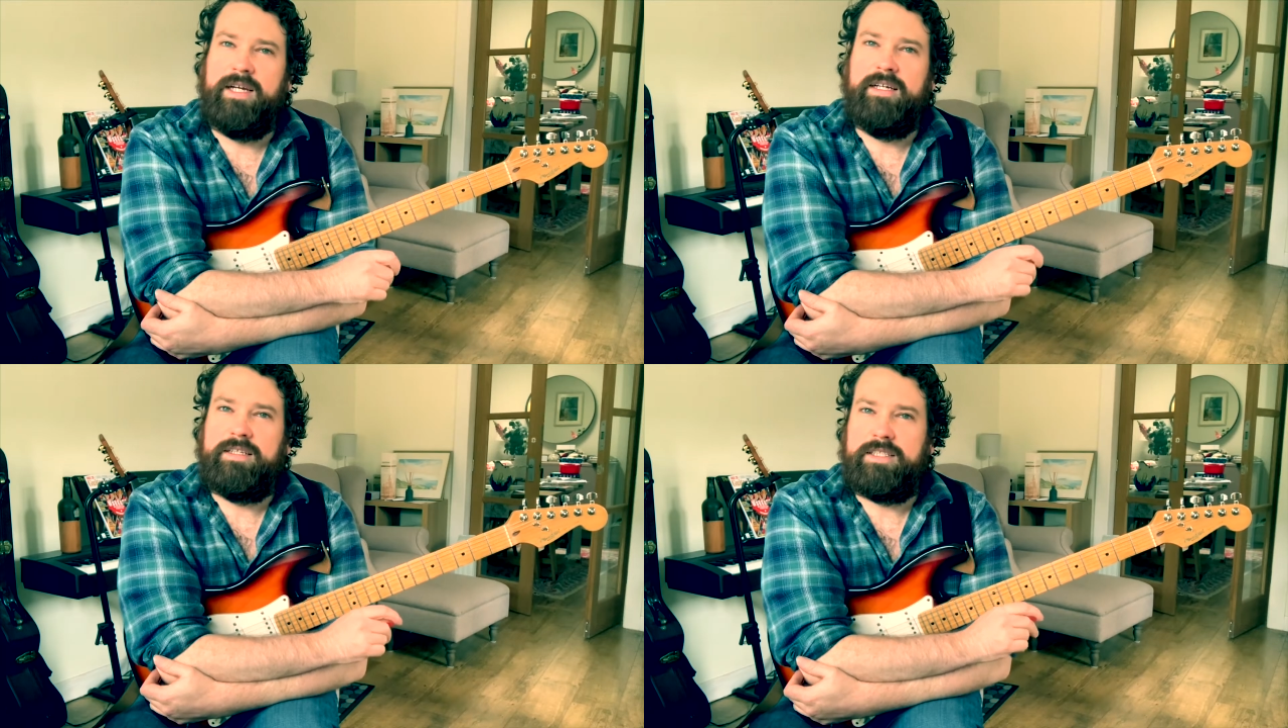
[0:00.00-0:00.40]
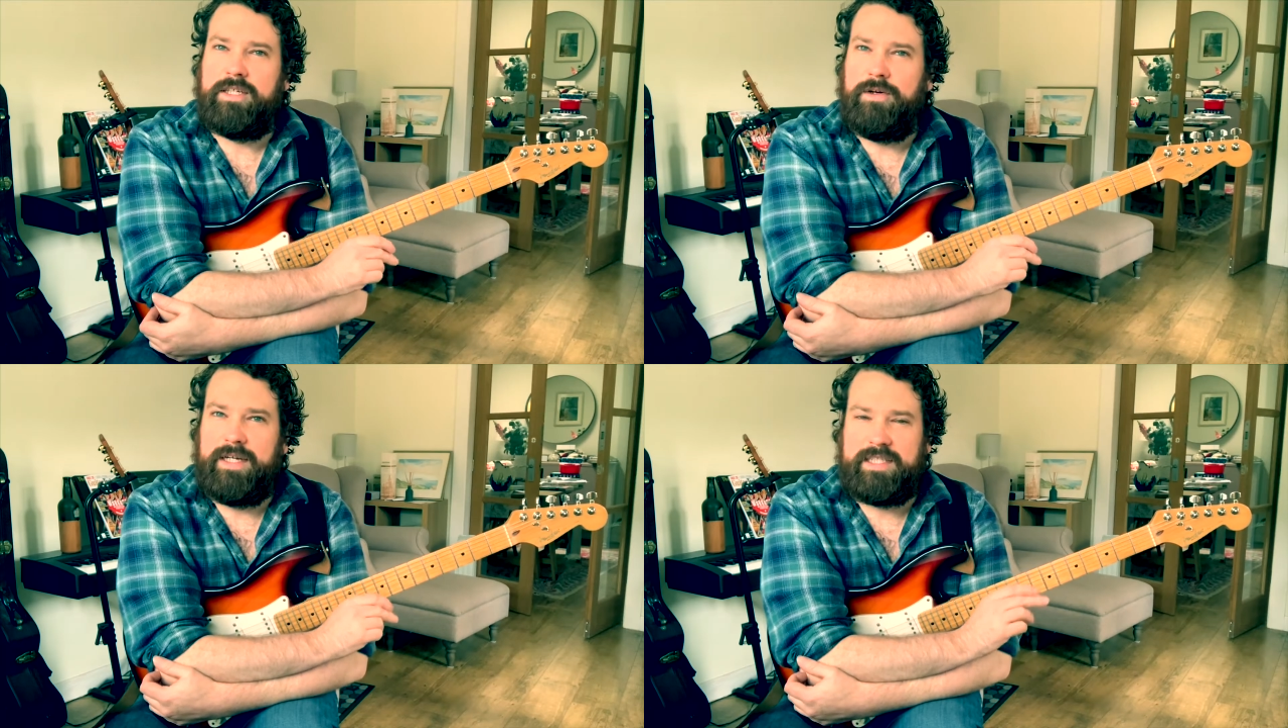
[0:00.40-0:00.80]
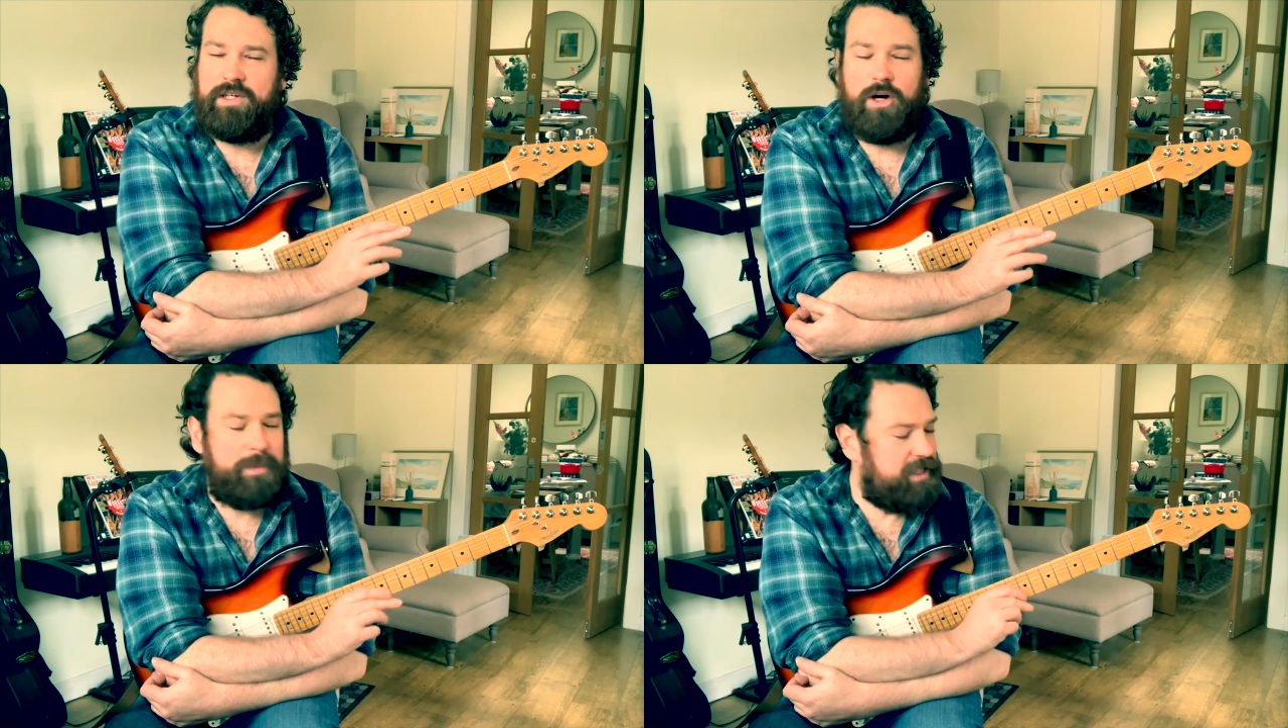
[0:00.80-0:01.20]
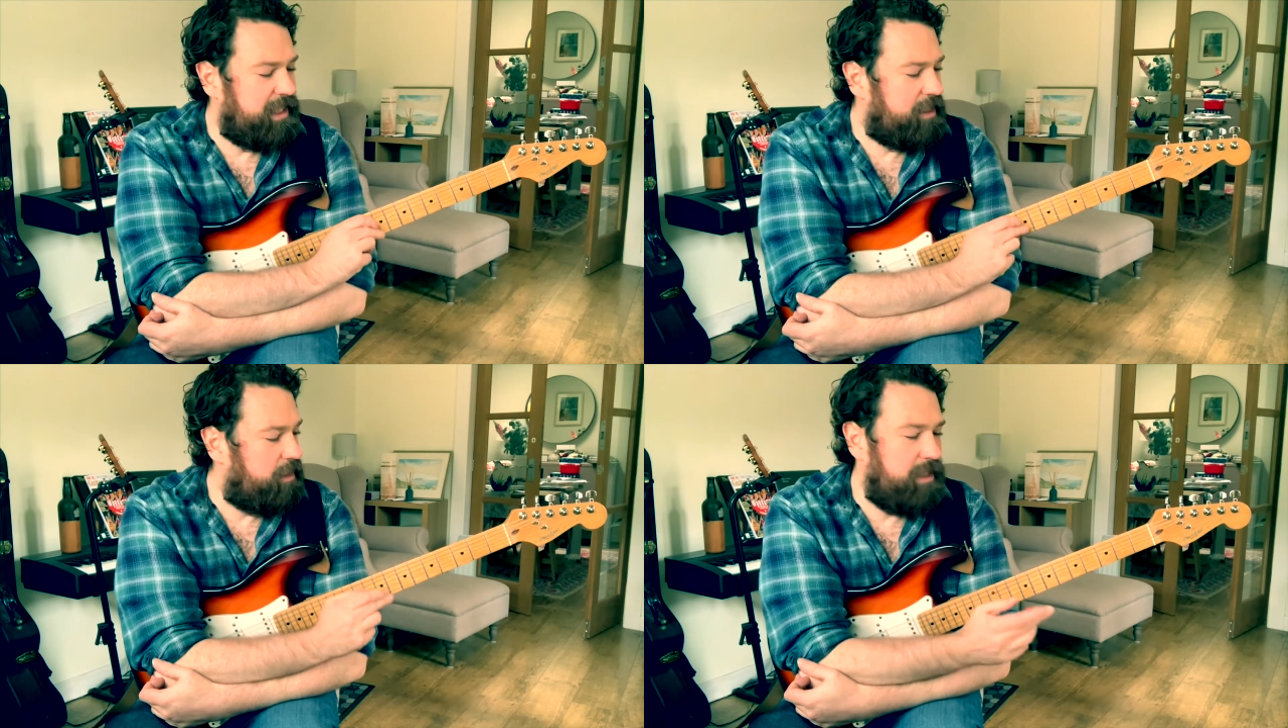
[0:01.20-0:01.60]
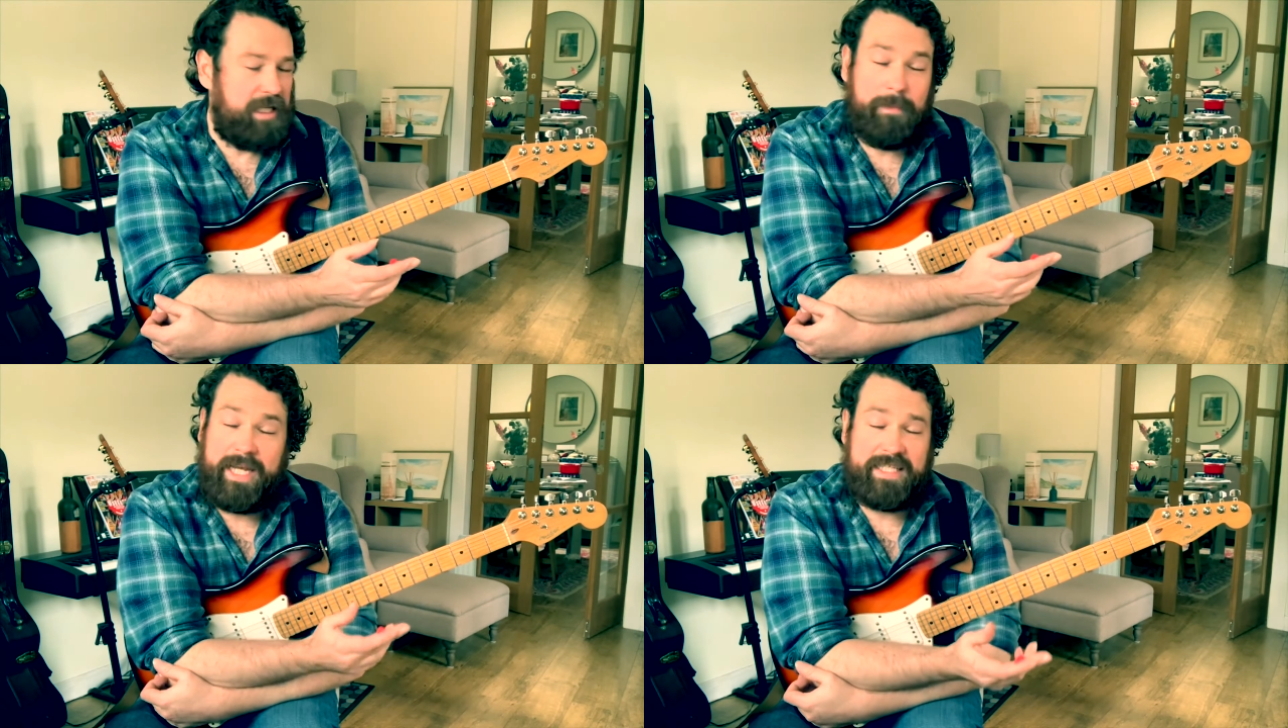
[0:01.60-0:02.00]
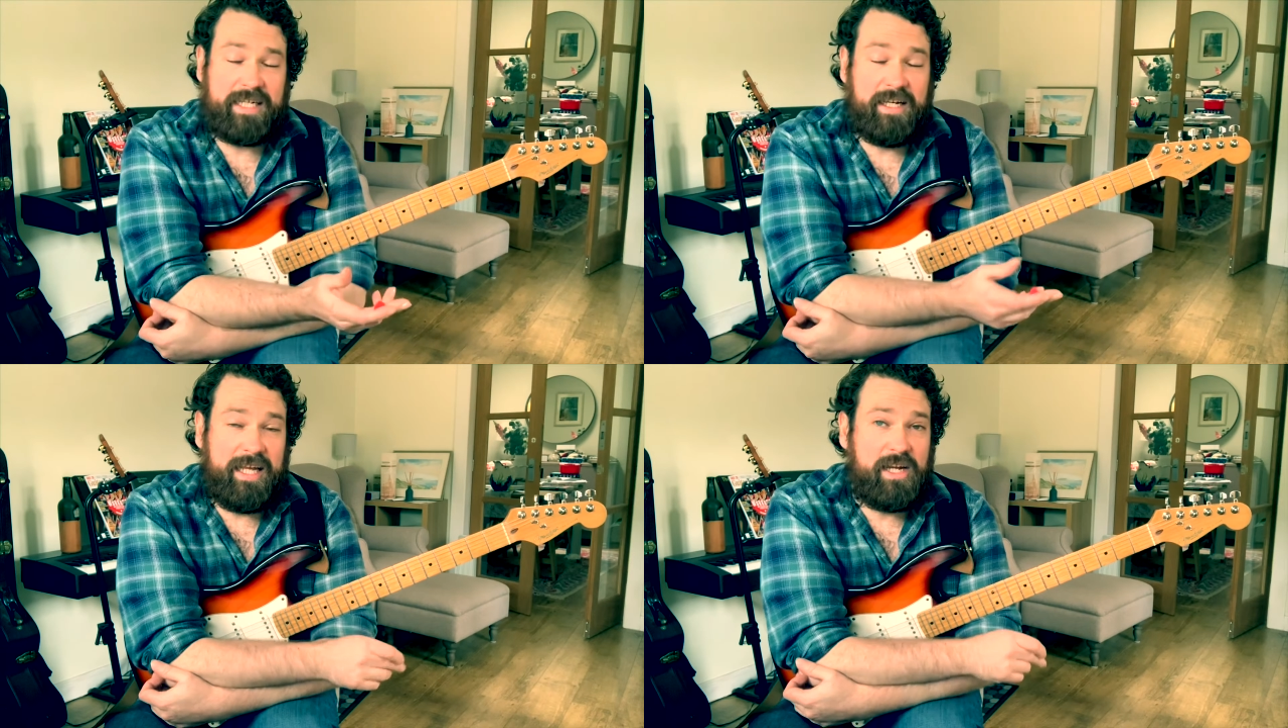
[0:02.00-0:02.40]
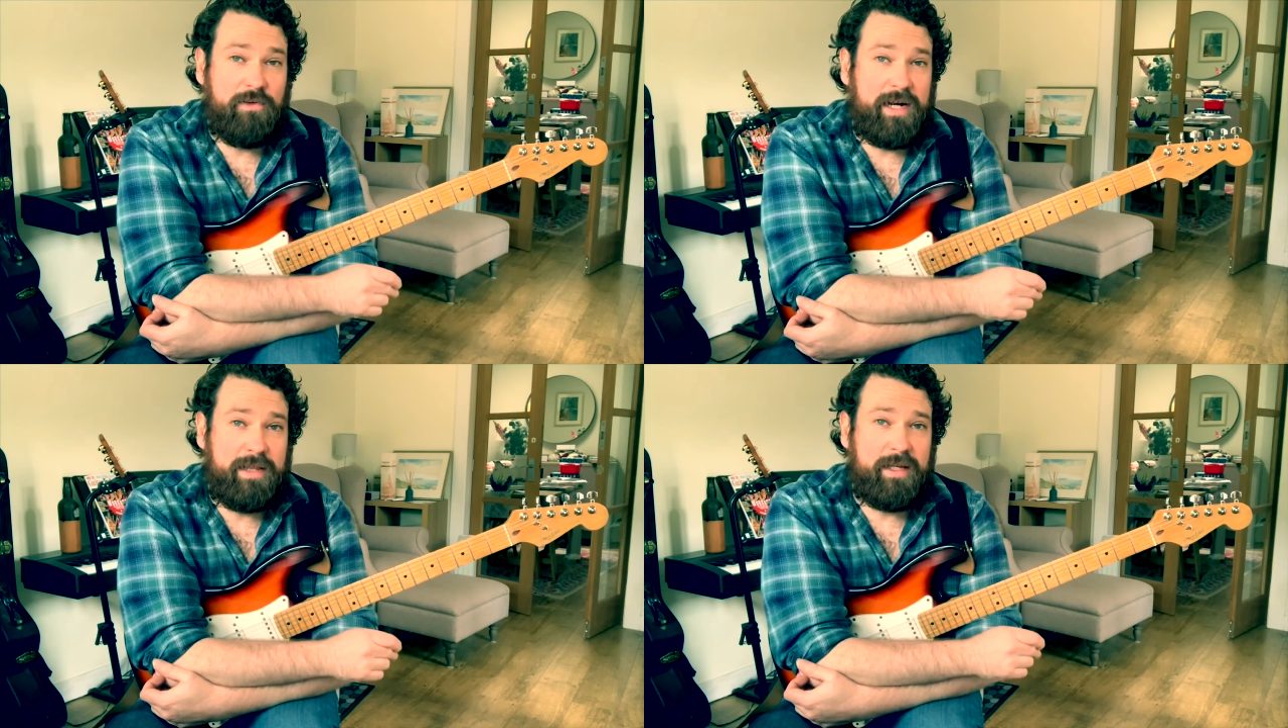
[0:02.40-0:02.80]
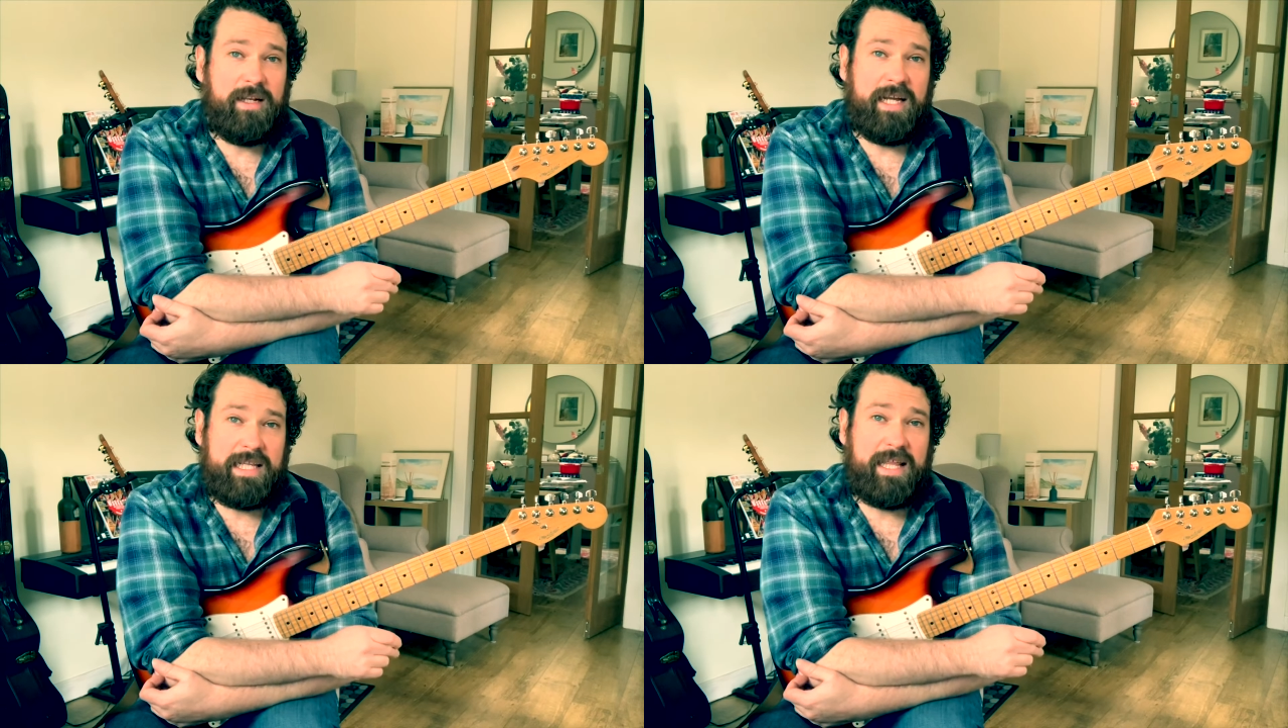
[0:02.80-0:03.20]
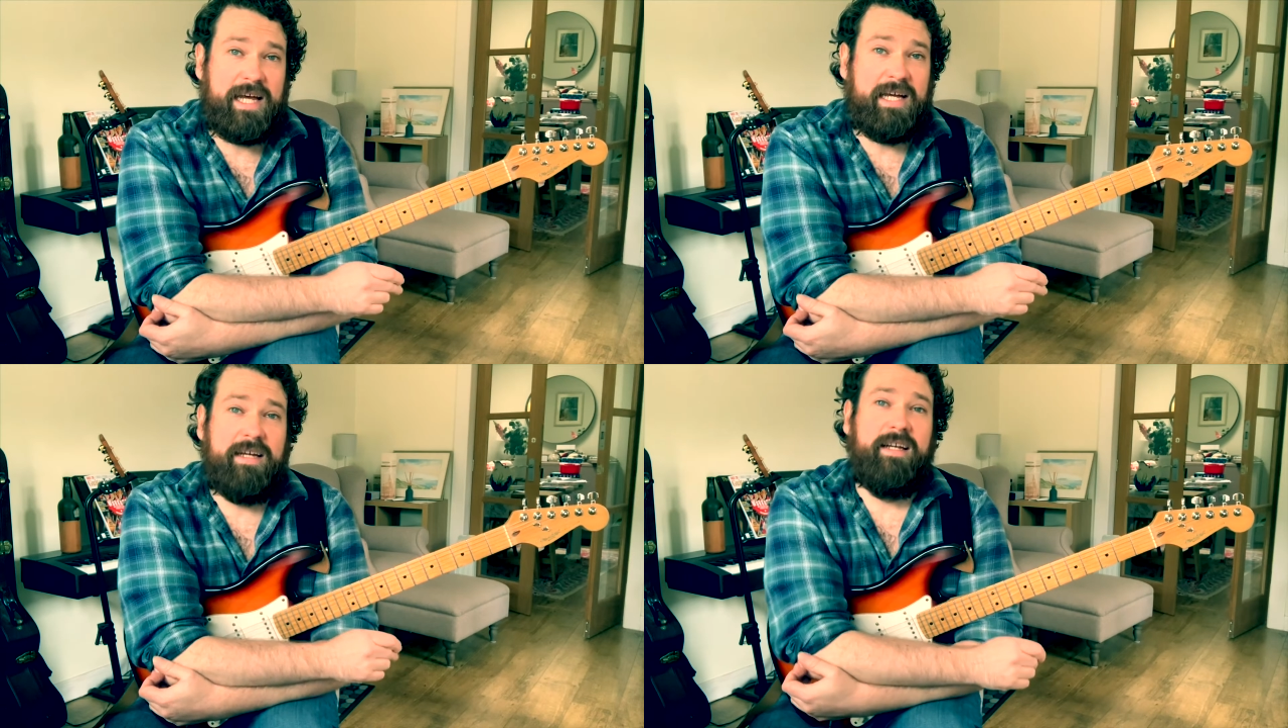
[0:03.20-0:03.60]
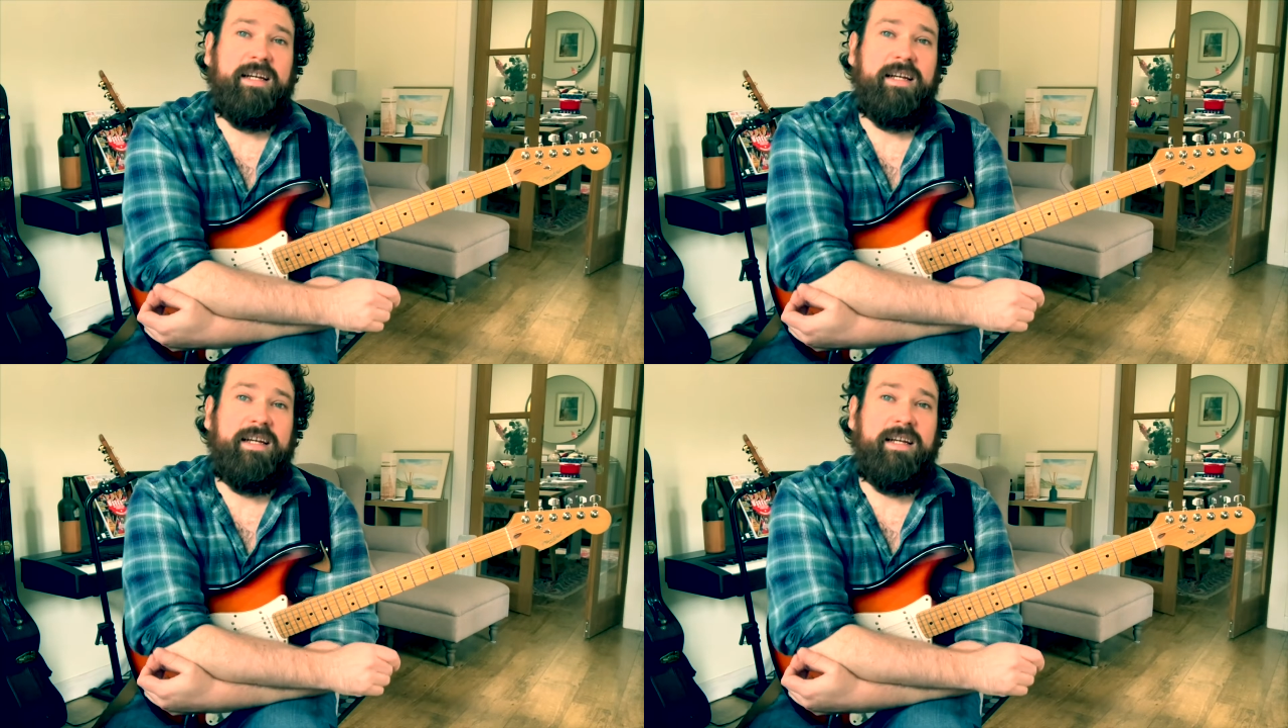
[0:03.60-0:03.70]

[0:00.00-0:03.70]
So it's not a particularly amazing lick or anything like that,